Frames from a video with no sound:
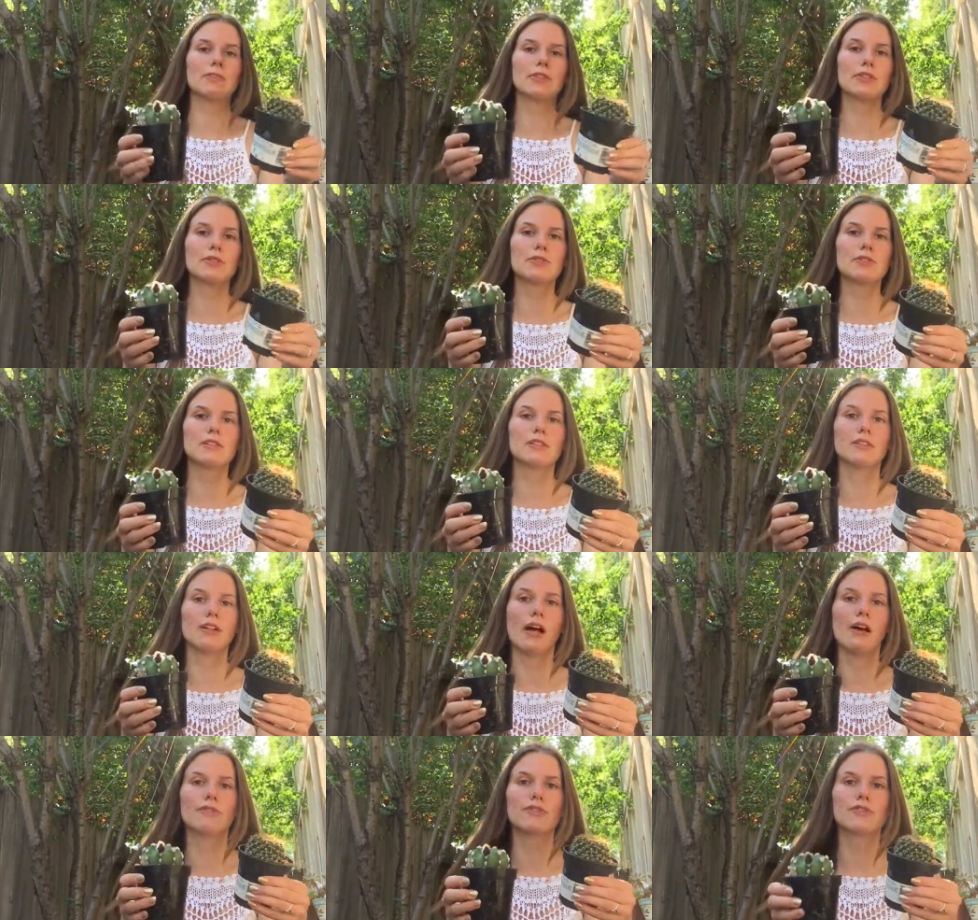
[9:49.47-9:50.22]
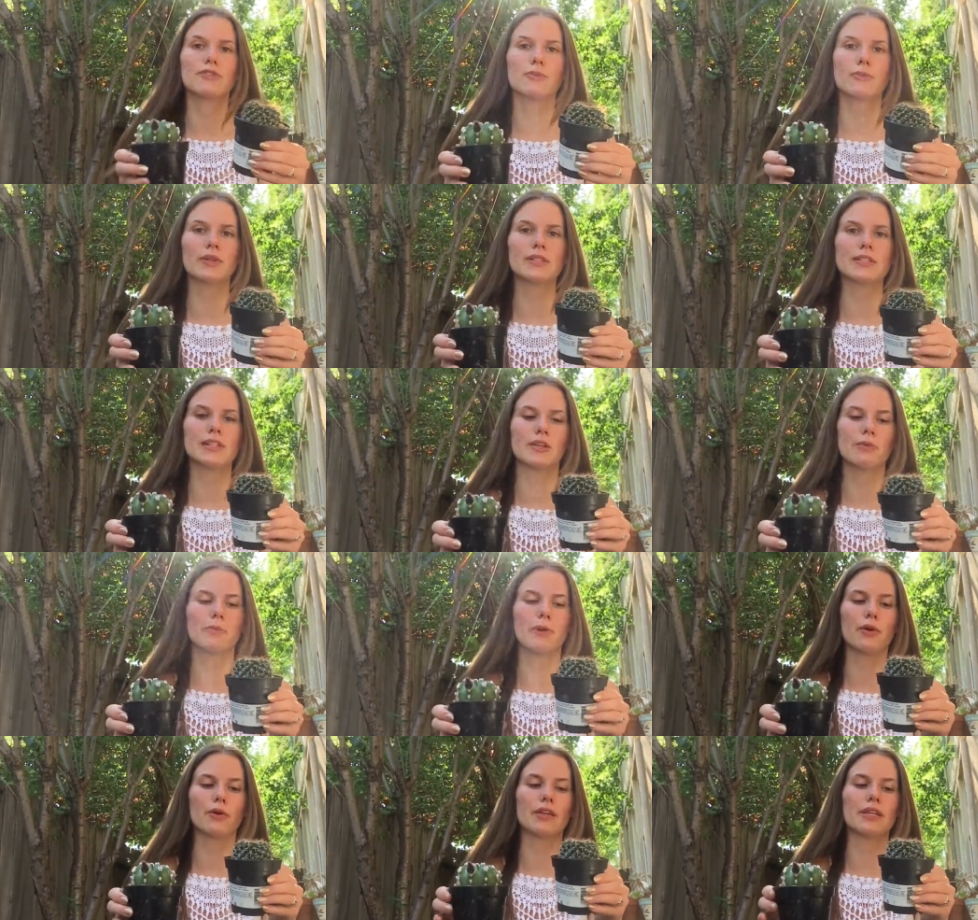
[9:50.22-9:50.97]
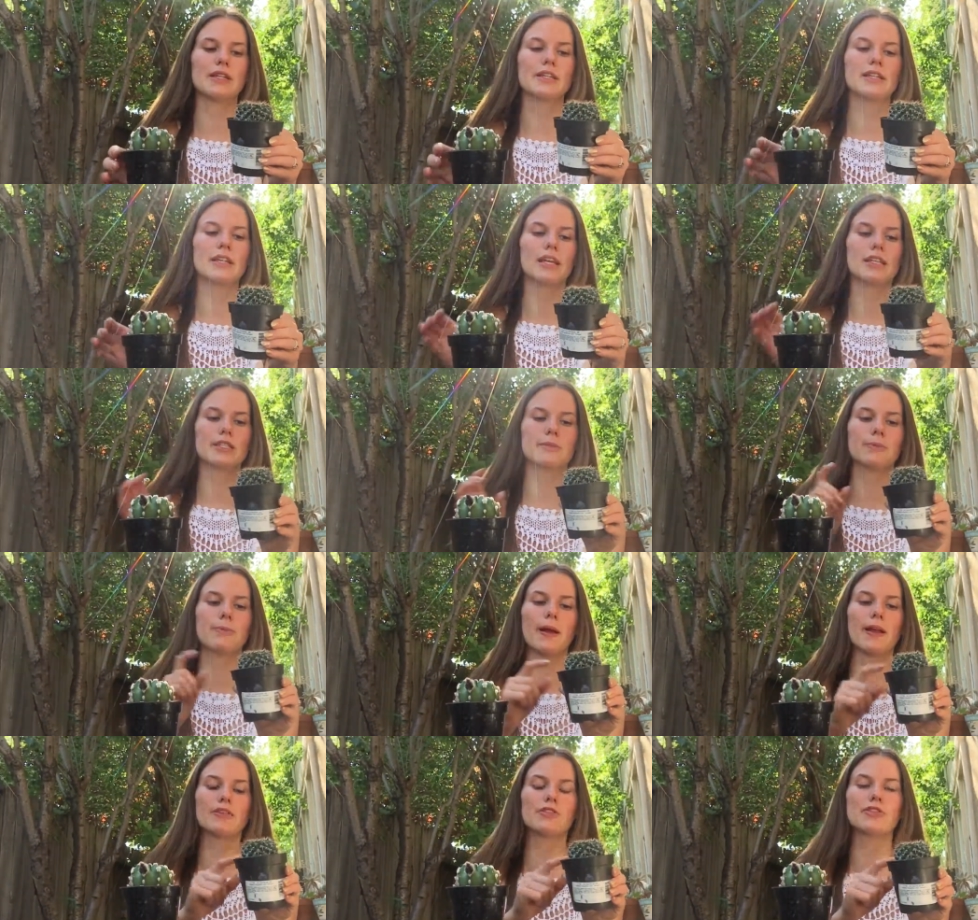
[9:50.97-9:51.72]
to use gloves for ones that are pokey,
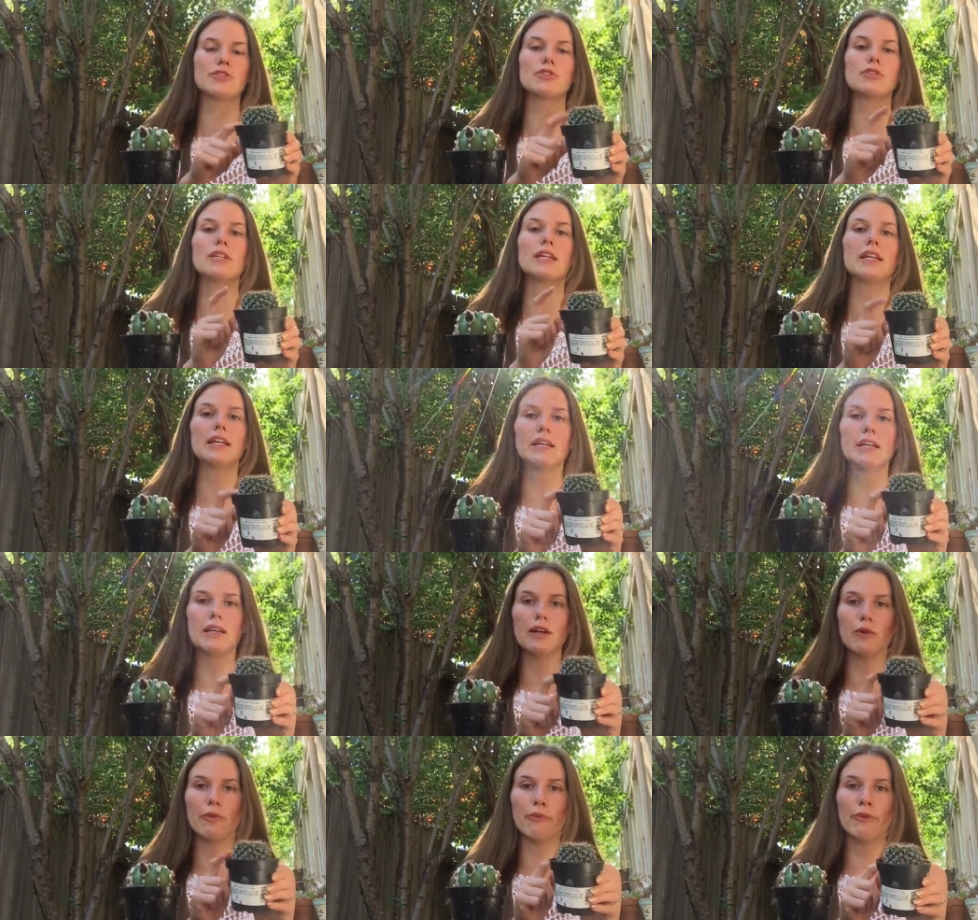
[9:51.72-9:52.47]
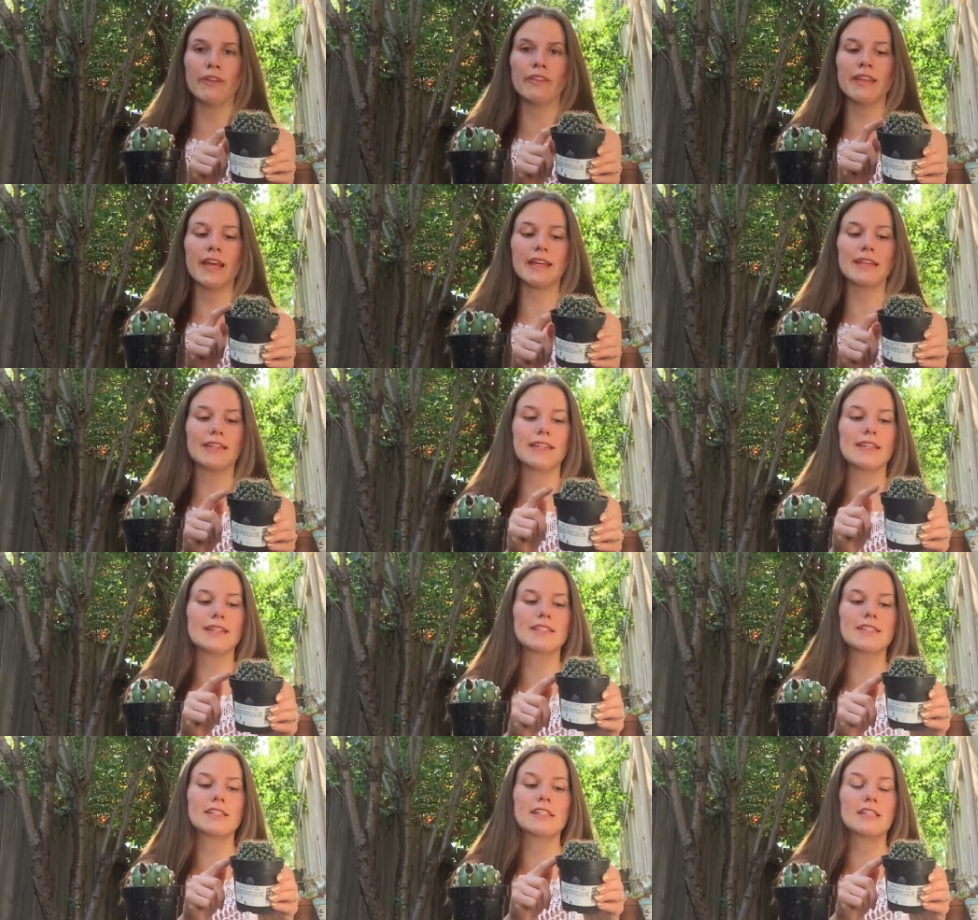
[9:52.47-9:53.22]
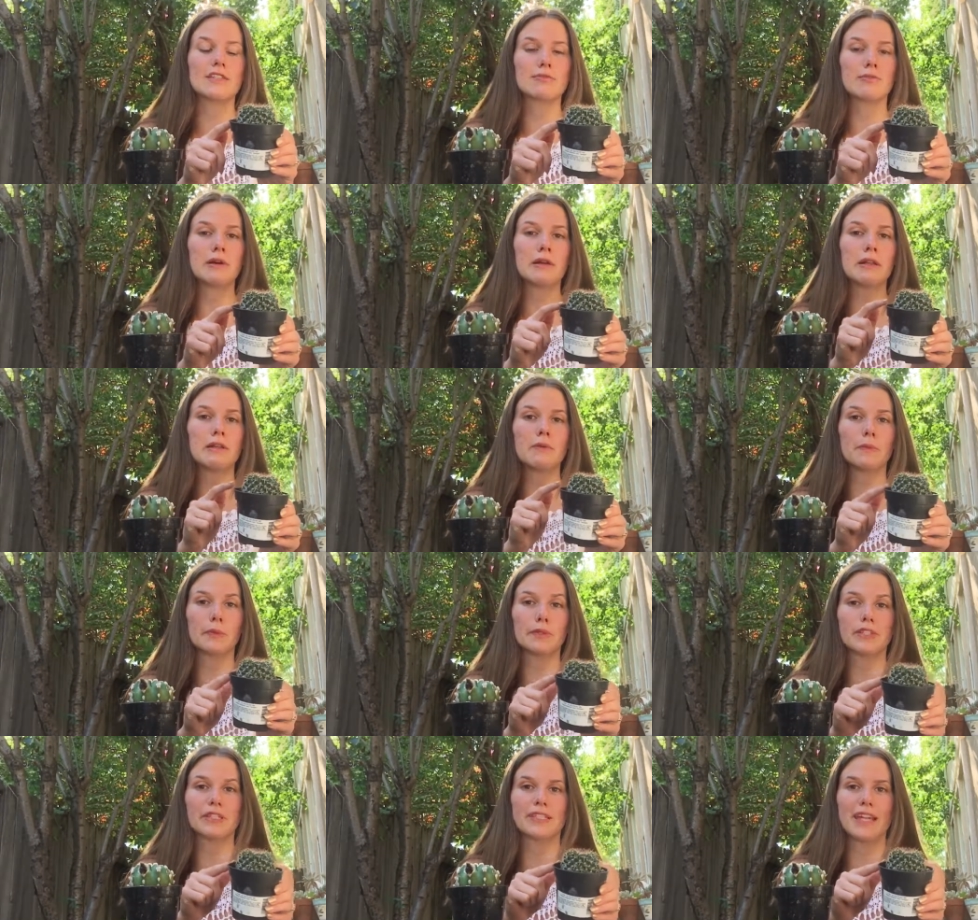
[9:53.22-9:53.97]
especially one like this. This one
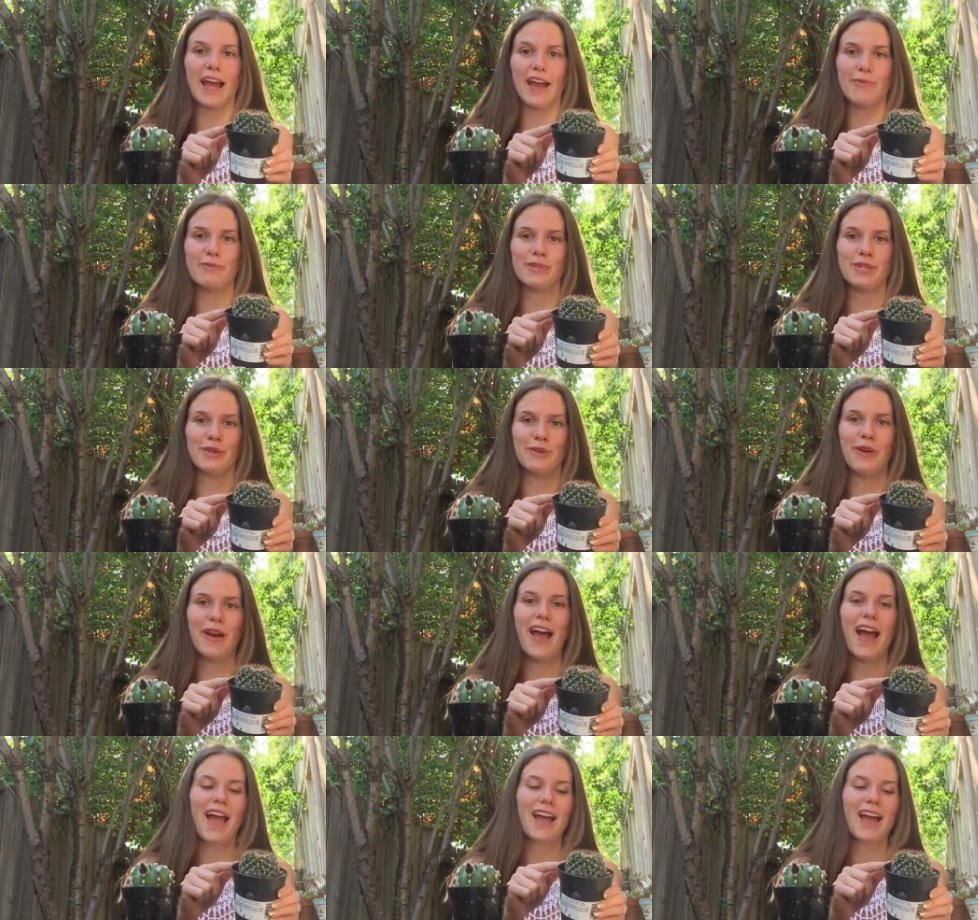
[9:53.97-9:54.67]
will stab you.